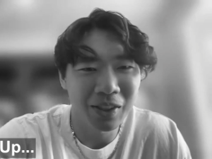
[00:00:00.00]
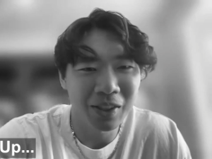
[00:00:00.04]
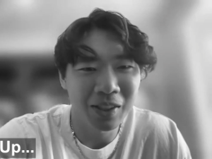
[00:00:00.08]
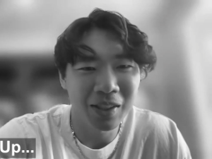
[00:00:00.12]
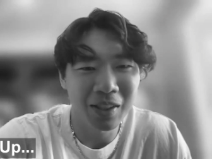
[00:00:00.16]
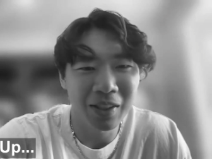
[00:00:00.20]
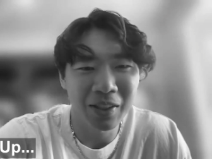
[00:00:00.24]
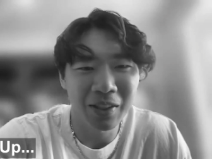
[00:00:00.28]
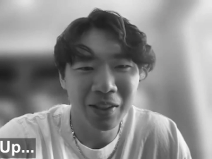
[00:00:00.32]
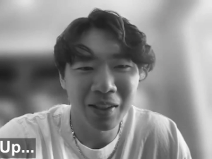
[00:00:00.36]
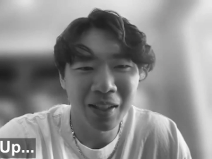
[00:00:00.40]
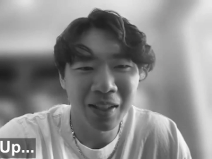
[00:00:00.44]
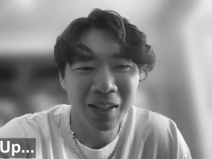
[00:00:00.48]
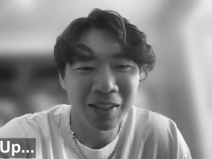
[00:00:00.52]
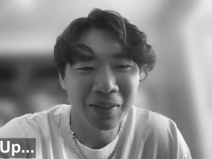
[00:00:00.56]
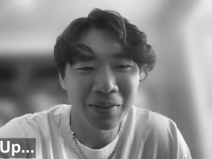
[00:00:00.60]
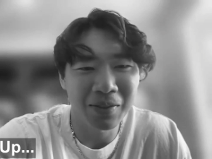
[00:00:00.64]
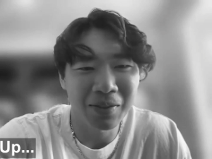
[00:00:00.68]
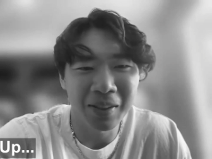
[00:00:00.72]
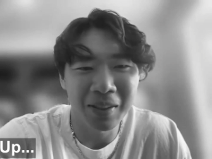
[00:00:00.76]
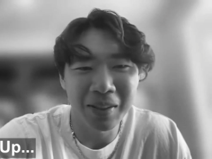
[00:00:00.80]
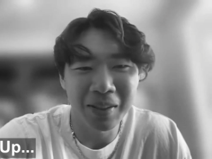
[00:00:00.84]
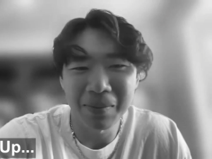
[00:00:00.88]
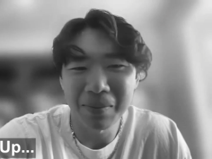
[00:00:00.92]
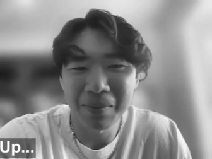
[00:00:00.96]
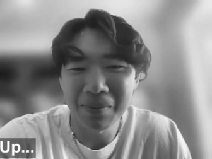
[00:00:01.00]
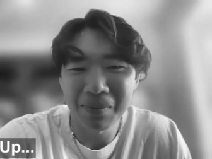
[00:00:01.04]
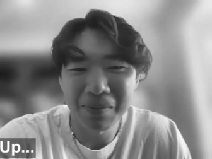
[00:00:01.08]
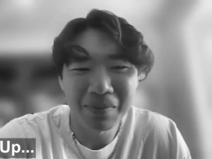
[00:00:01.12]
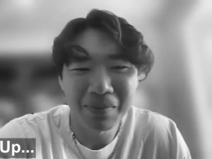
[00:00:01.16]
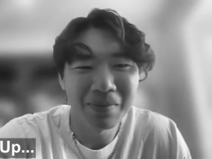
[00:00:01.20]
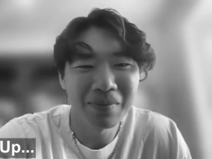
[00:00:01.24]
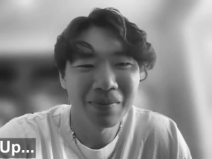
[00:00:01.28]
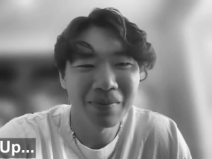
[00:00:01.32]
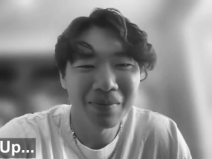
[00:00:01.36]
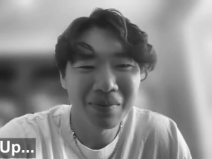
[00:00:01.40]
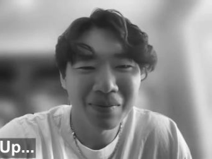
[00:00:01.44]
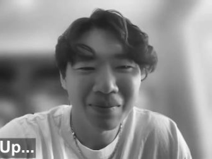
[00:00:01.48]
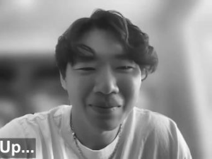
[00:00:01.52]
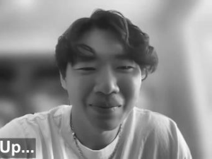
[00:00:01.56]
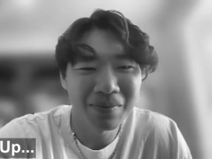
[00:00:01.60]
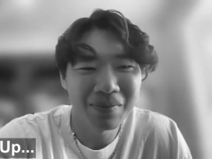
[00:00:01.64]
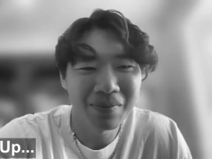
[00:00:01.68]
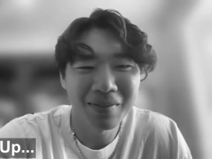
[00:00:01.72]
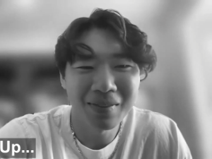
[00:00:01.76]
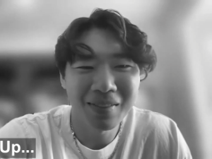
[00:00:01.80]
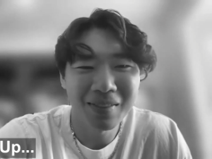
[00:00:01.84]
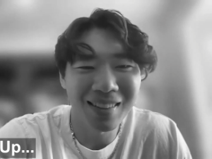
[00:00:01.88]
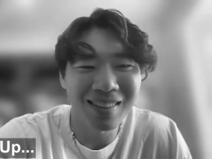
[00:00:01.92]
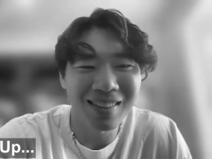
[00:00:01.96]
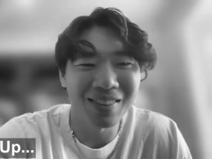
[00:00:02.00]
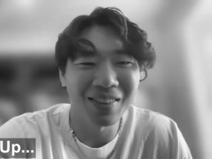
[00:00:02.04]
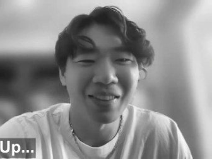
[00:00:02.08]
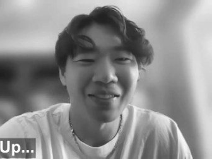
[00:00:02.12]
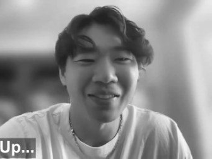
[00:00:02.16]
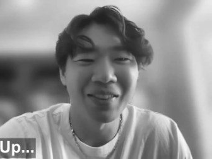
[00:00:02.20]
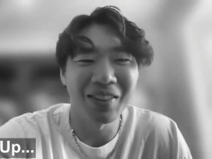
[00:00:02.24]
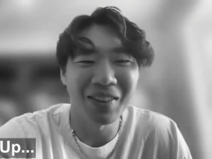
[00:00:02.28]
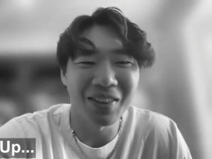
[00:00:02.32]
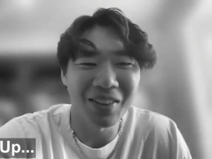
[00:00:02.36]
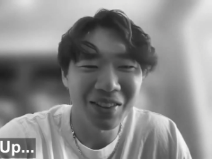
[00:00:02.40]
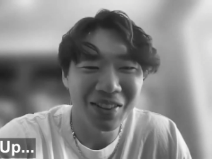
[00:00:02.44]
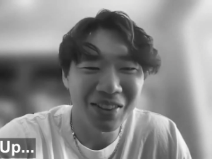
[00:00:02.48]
from Whatnot. He's the top dog at Whatnot for